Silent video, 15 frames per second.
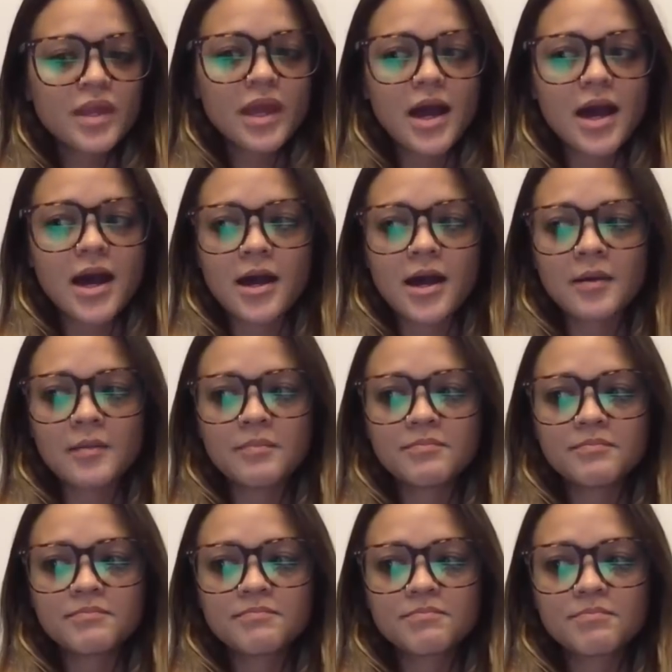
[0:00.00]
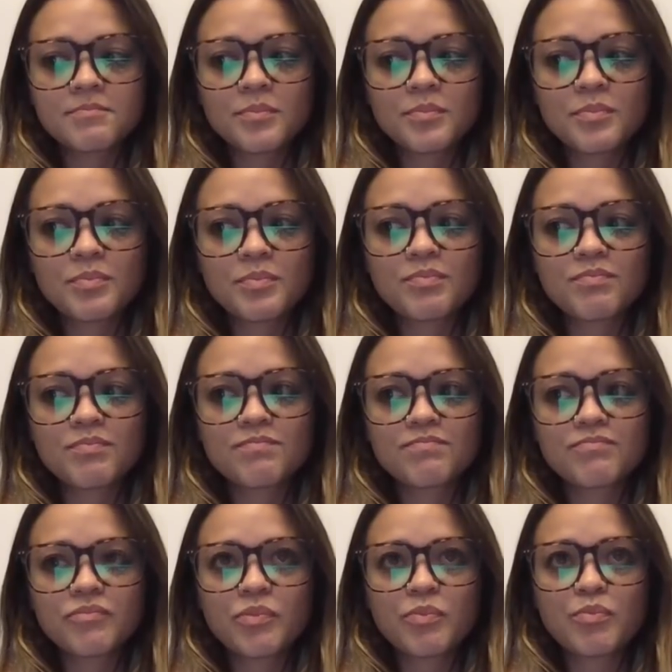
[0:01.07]
um,
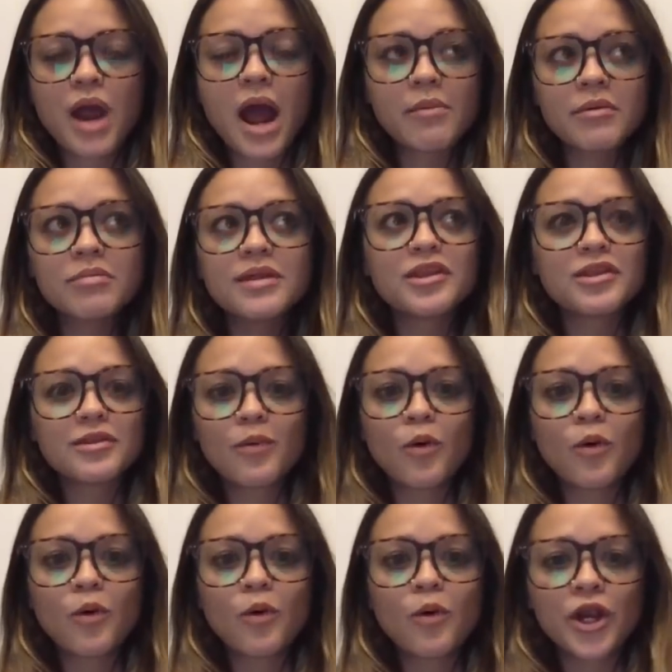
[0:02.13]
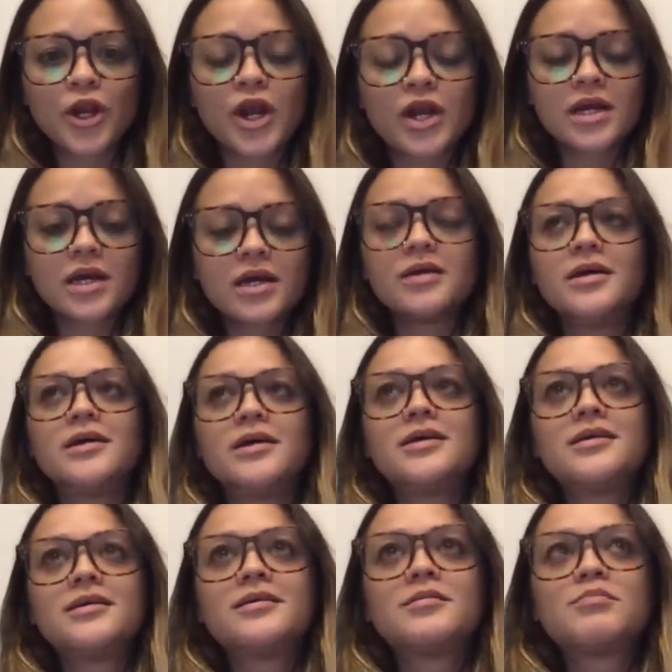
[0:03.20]
probably the more you're going to
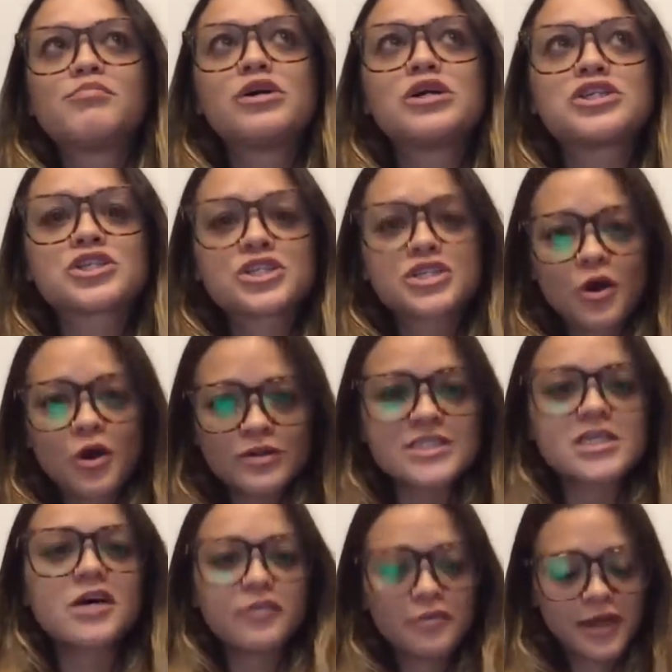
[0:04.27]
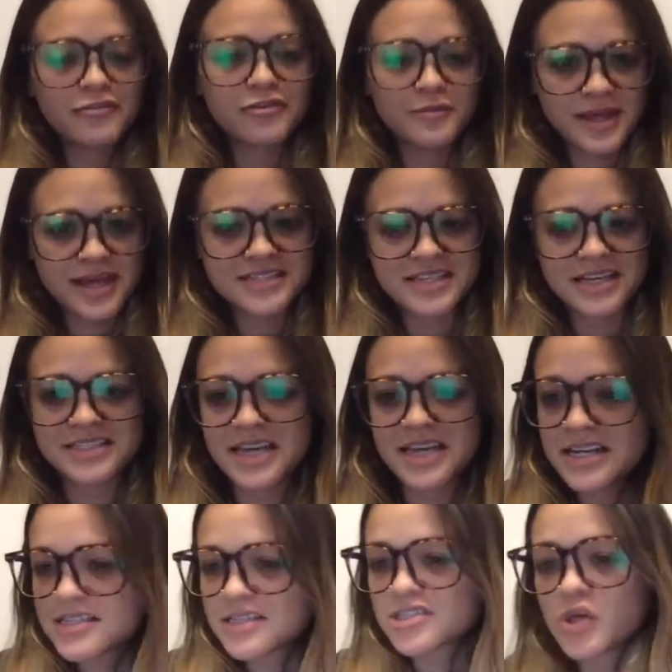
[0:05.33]
push your own self away from that
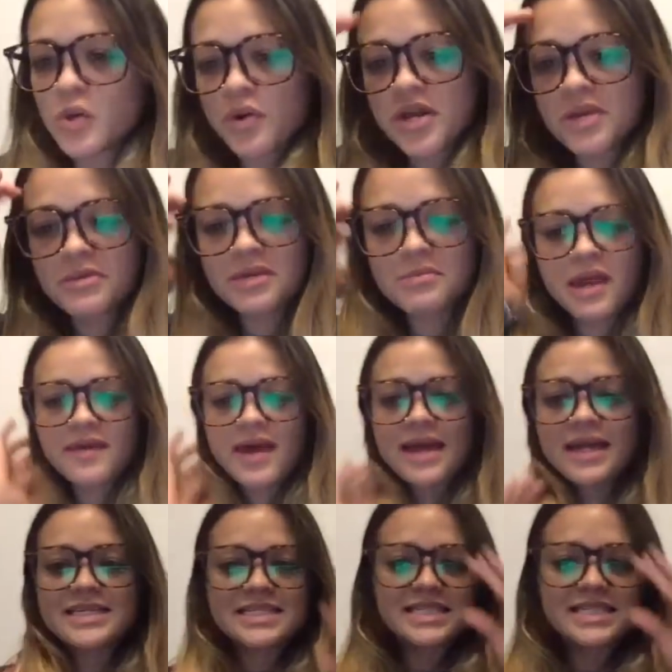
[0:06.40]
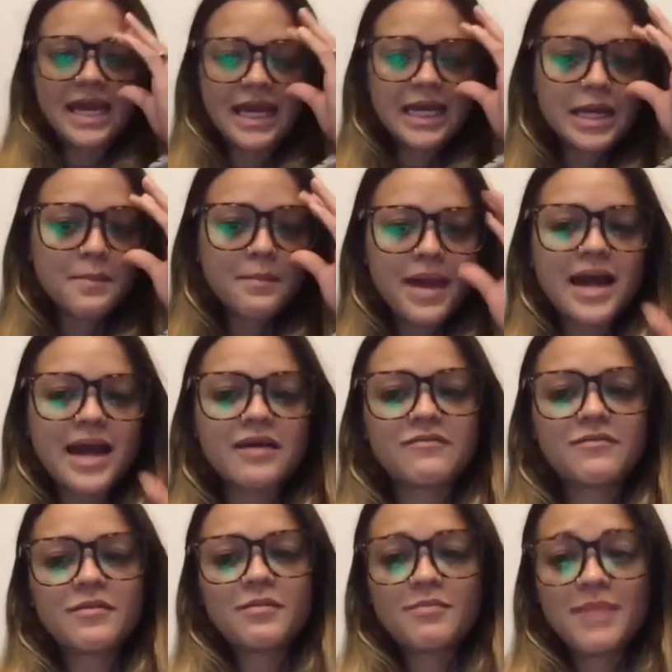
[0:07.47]
success. So what I mean by that is take mac-
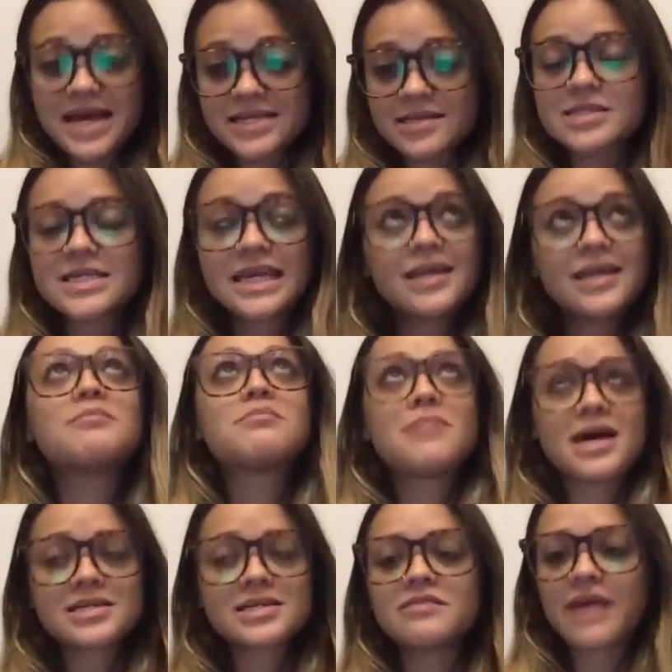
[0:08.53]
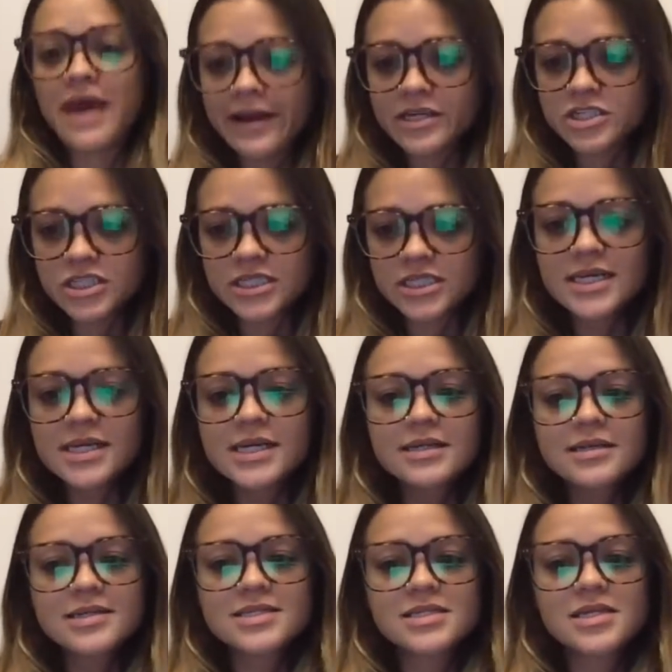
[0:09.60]
mac- taking massive action
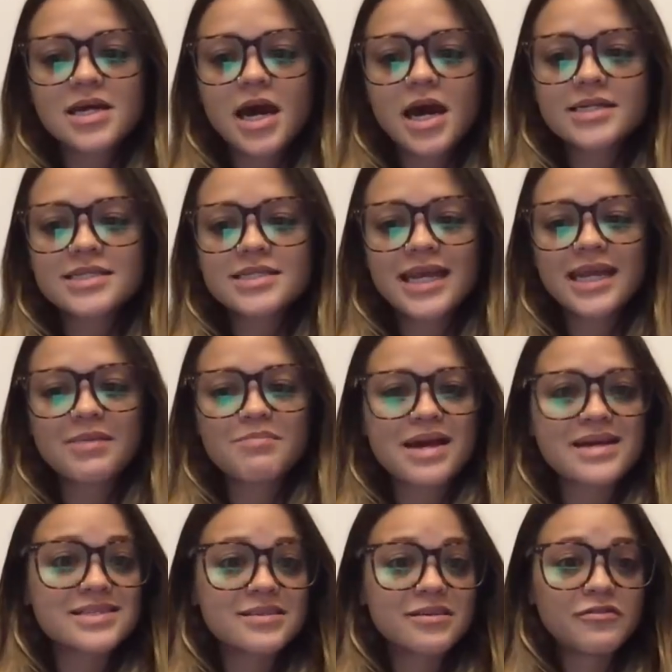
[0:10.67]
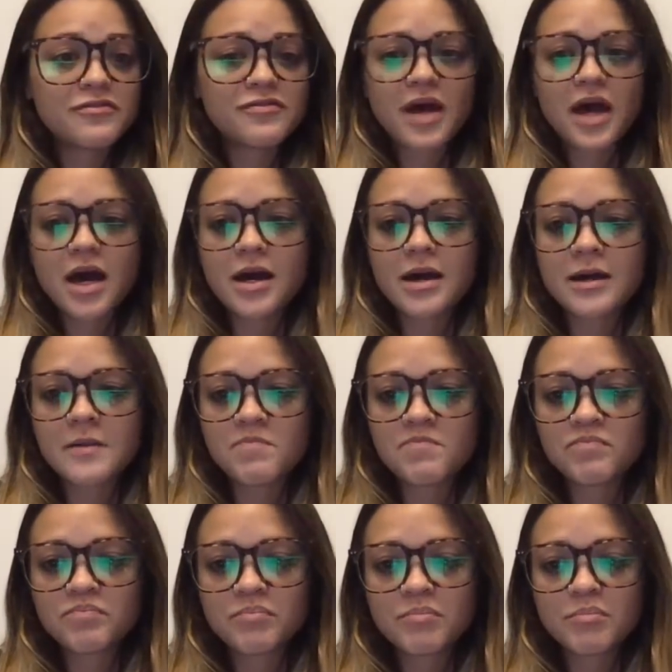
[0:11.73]
does not take massive
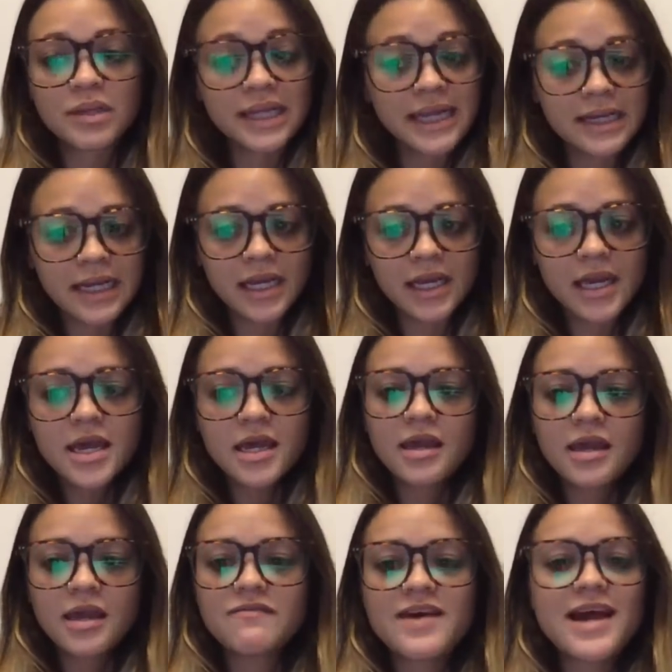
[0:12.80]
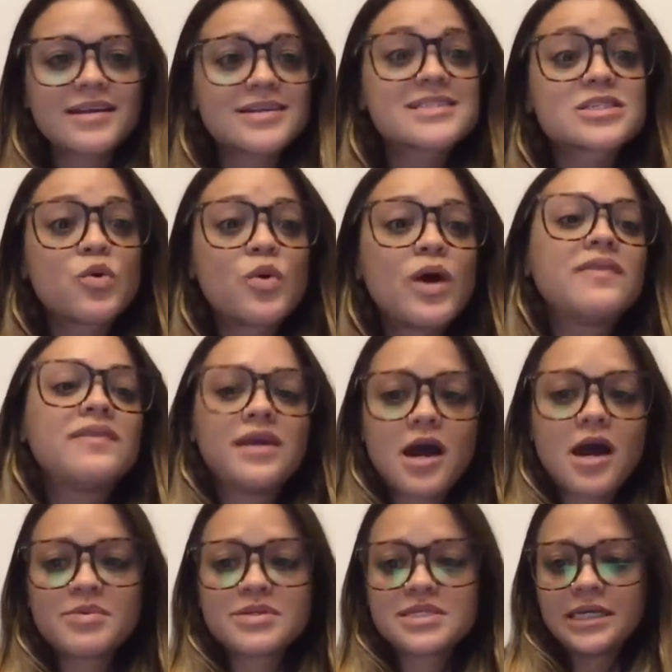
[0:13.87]
um, planning. In fact, it's quite the
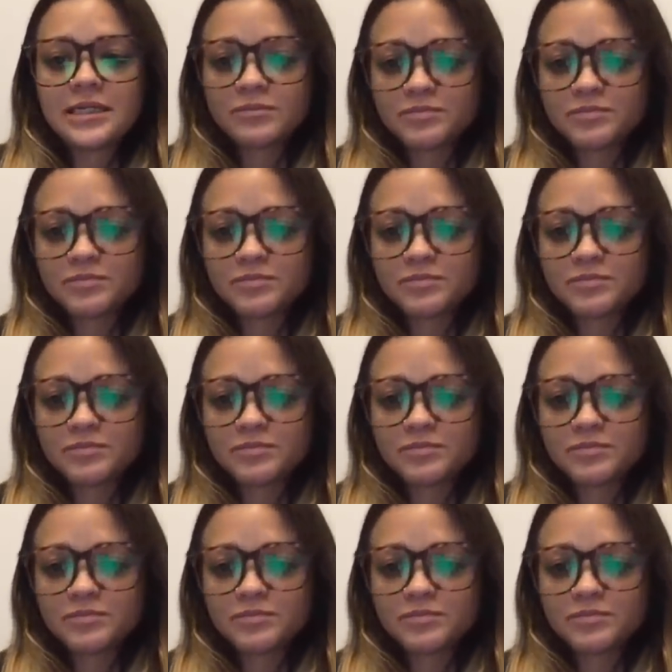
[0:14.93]
opposite.